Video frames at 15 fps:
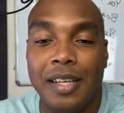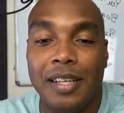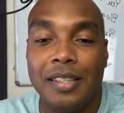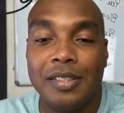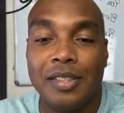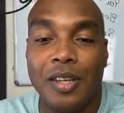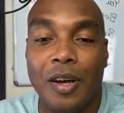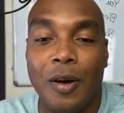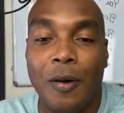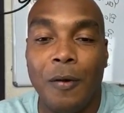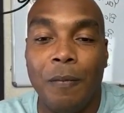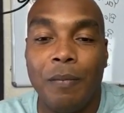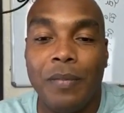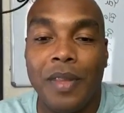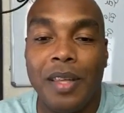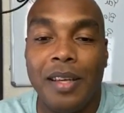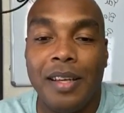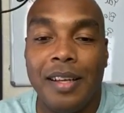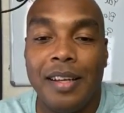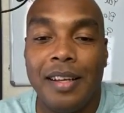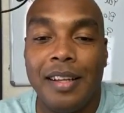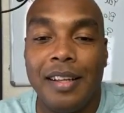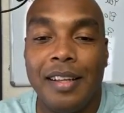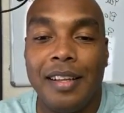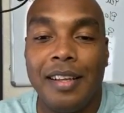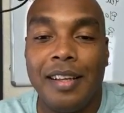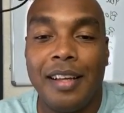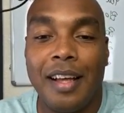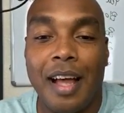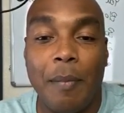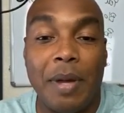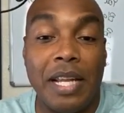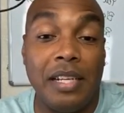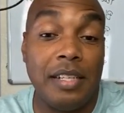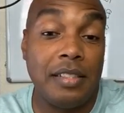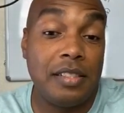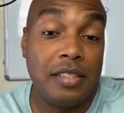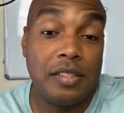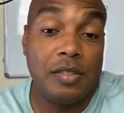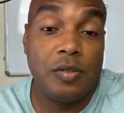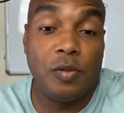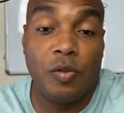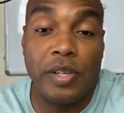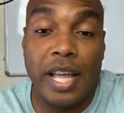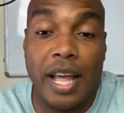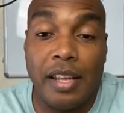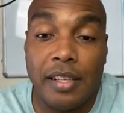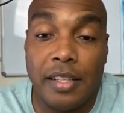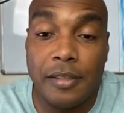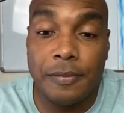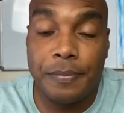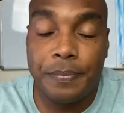So, I mean, it's just reality.